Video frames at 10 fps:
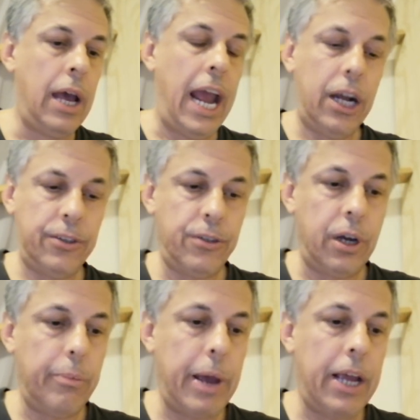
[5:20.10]

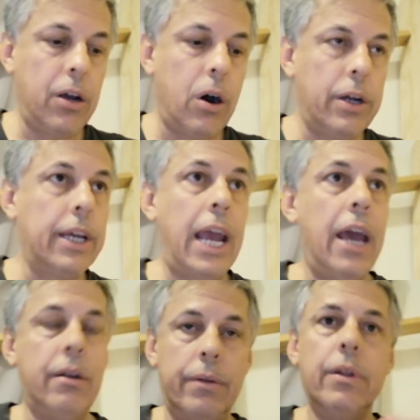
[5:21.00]
Outside of Bangkok,
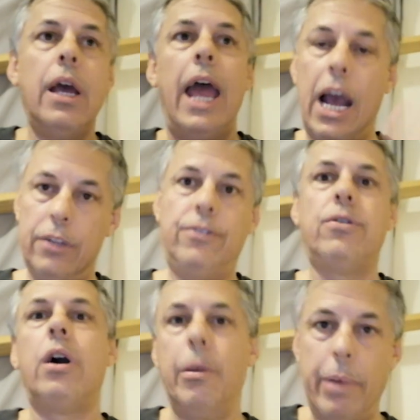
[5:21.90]
again,
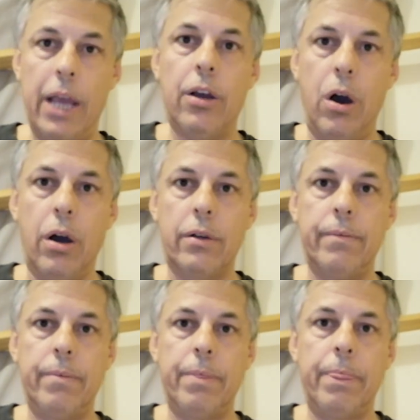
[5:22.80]
outside of Bangkok.
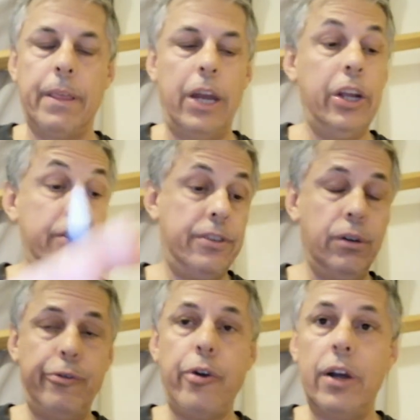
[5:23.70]
And you can
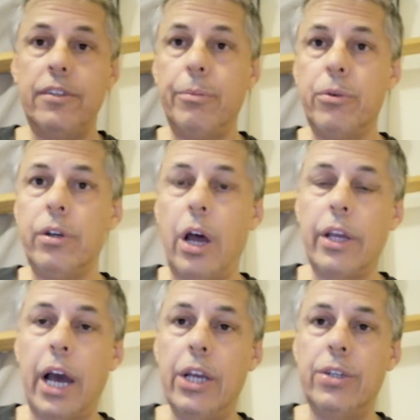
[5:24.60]
still find some good
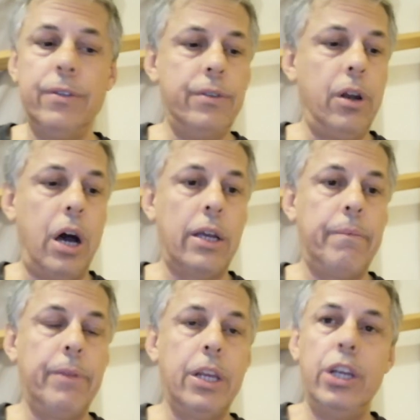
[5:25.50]
locations, like
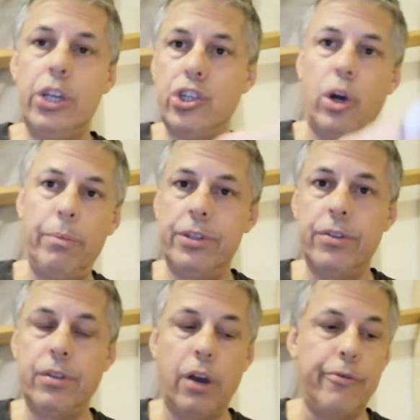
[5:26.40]
near shops and
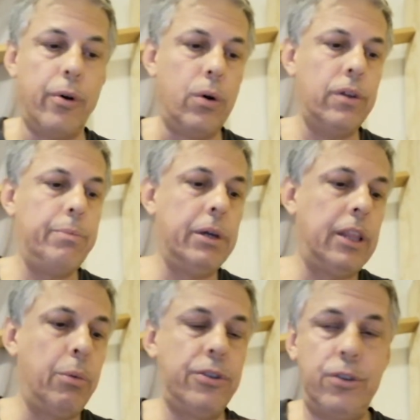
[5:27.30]
so forth, but
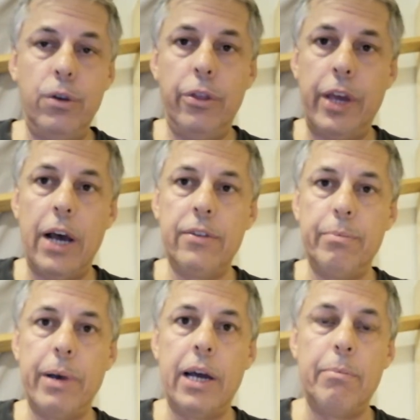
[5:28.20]
that was 2,000
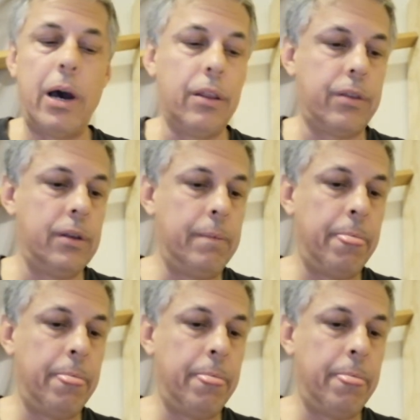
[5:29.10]
baht a month.